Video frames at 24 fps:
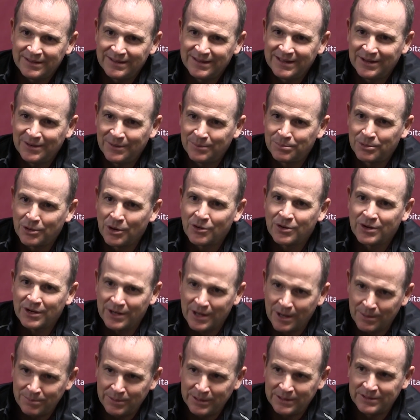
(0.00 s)
you know, broken
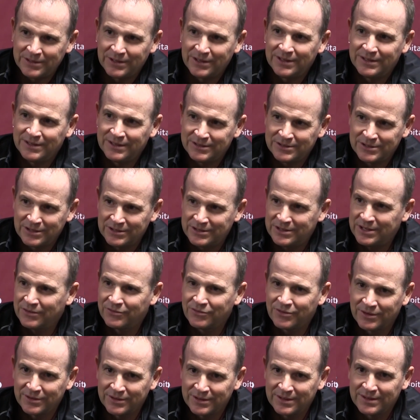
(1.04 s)
up into
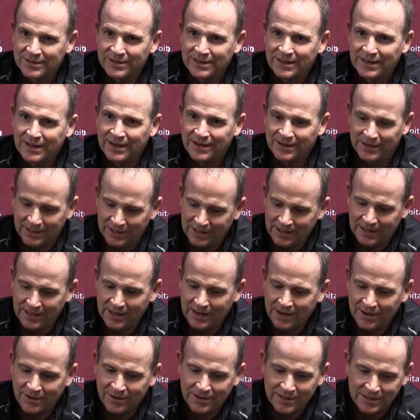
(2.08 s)
different
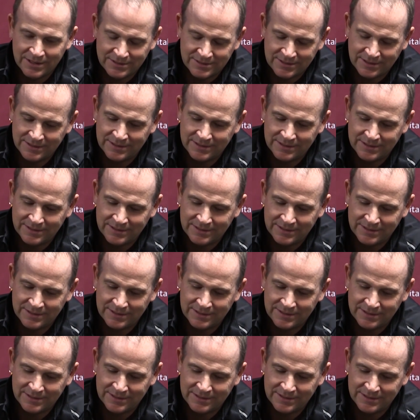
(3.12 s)
areas